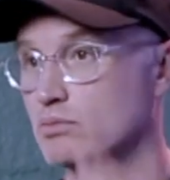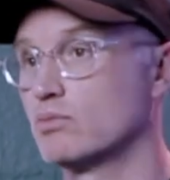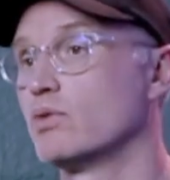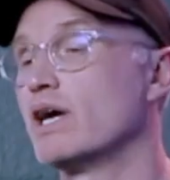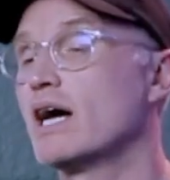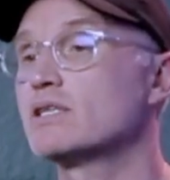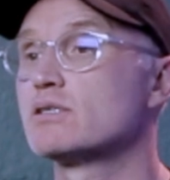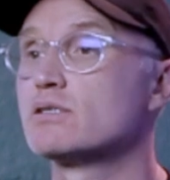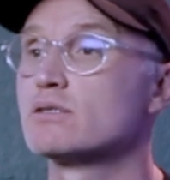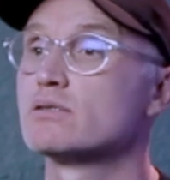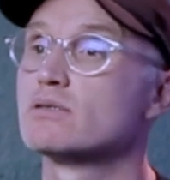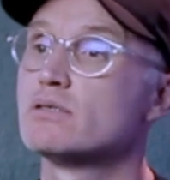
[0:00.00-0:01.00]
we
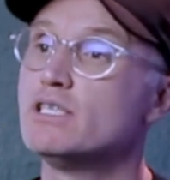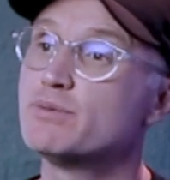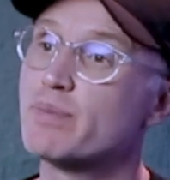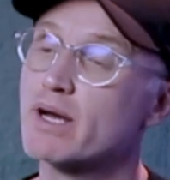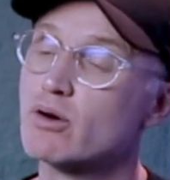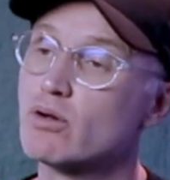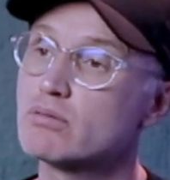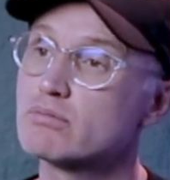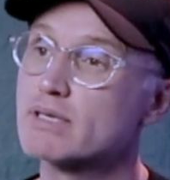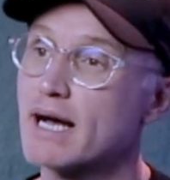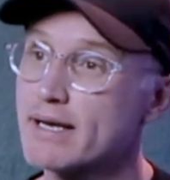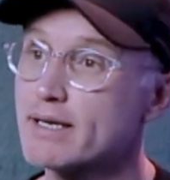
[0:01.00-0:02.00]
asked East Bengal
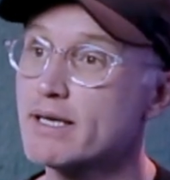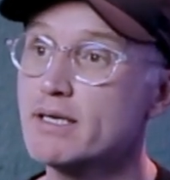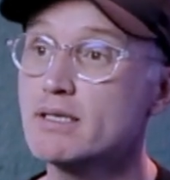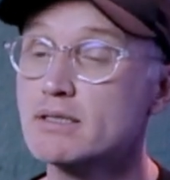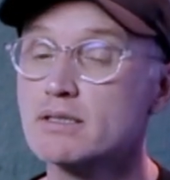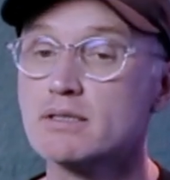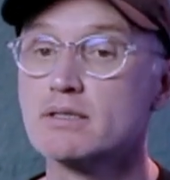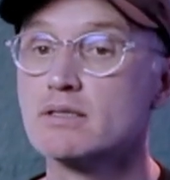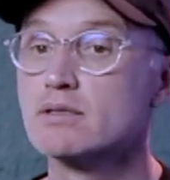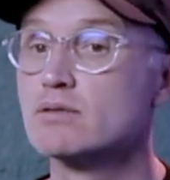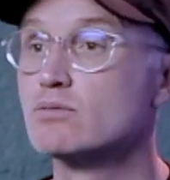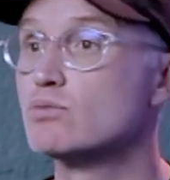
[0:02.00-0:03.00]
kindly,
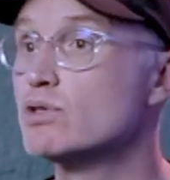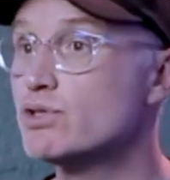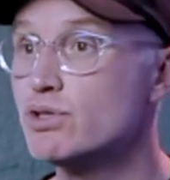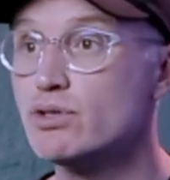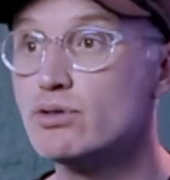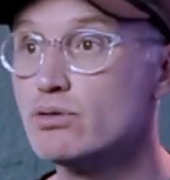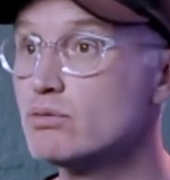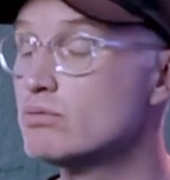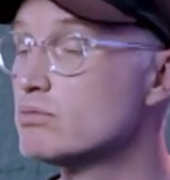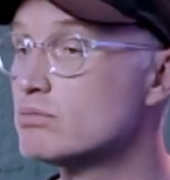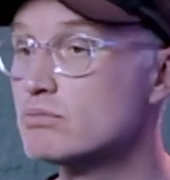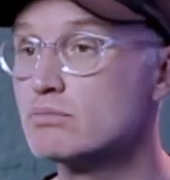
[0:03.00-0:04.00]
would
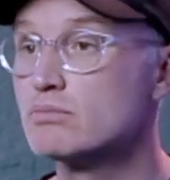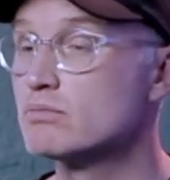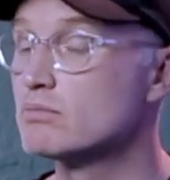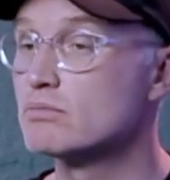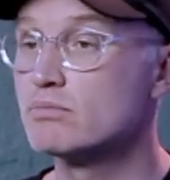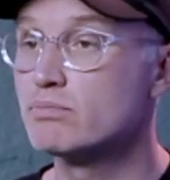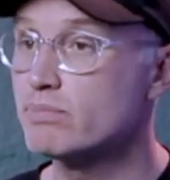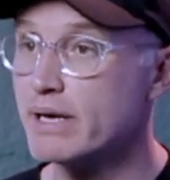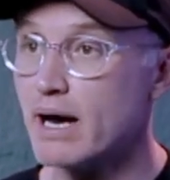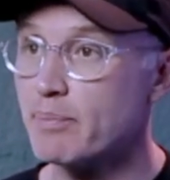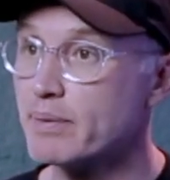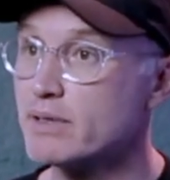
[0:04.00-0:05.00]
you be
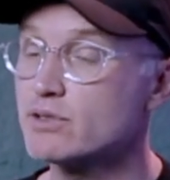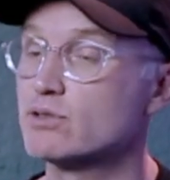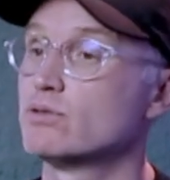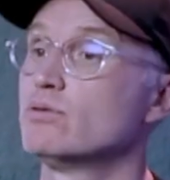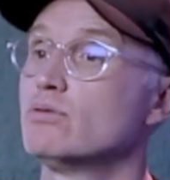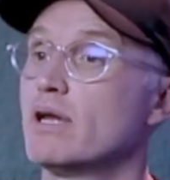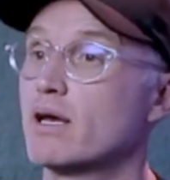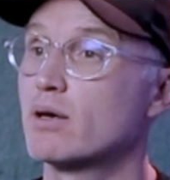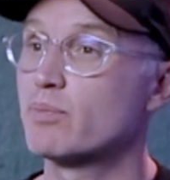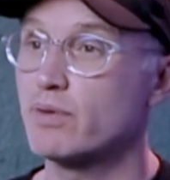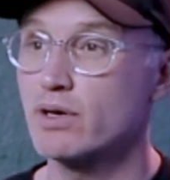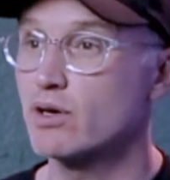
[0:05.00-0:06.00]
happy to let
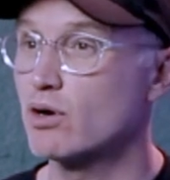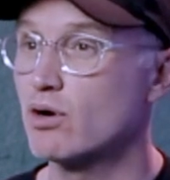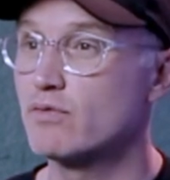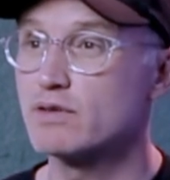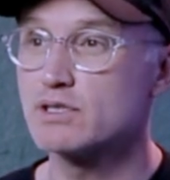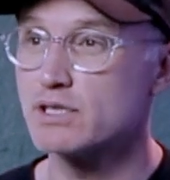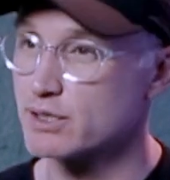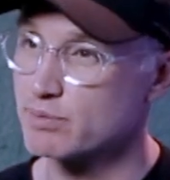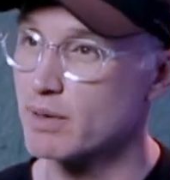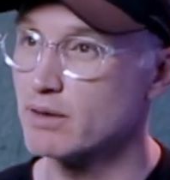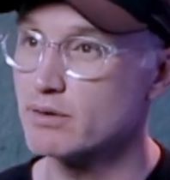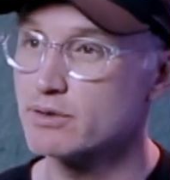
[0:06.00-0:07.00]
Gurpreet go for 6
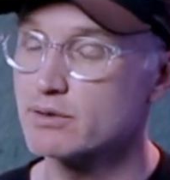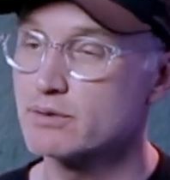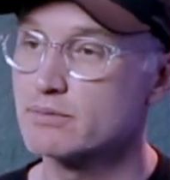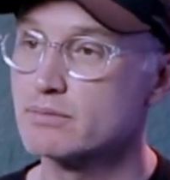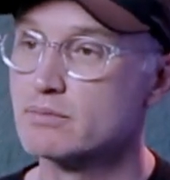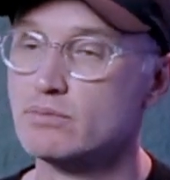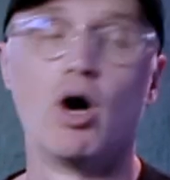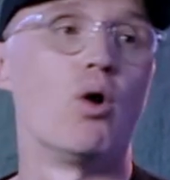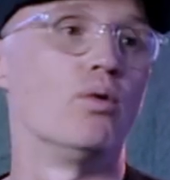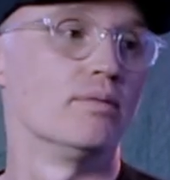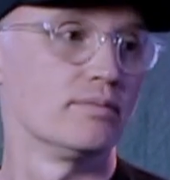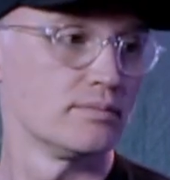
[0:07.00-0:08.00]
months?
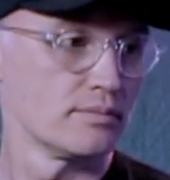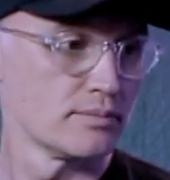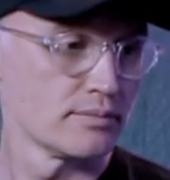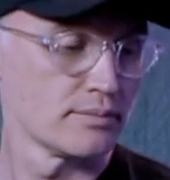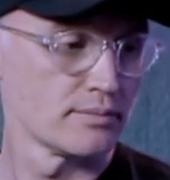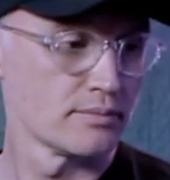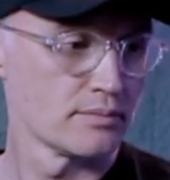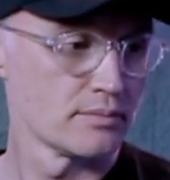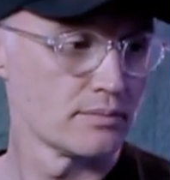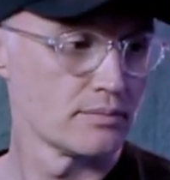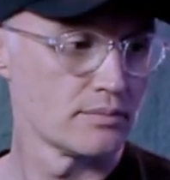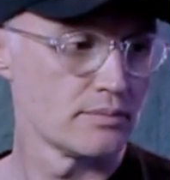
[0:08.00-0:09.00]
No.
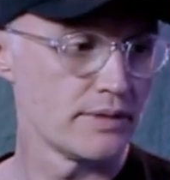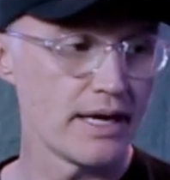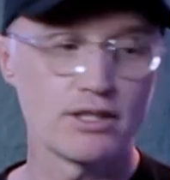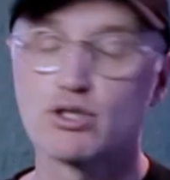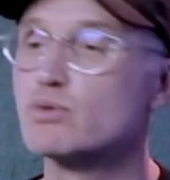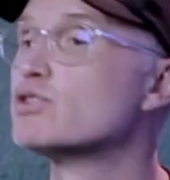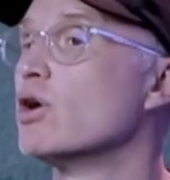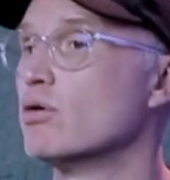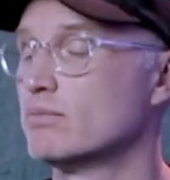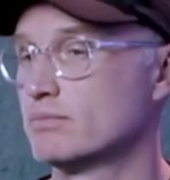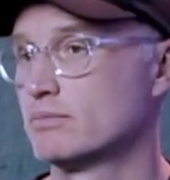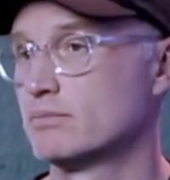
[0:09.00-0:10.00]
The answer was no.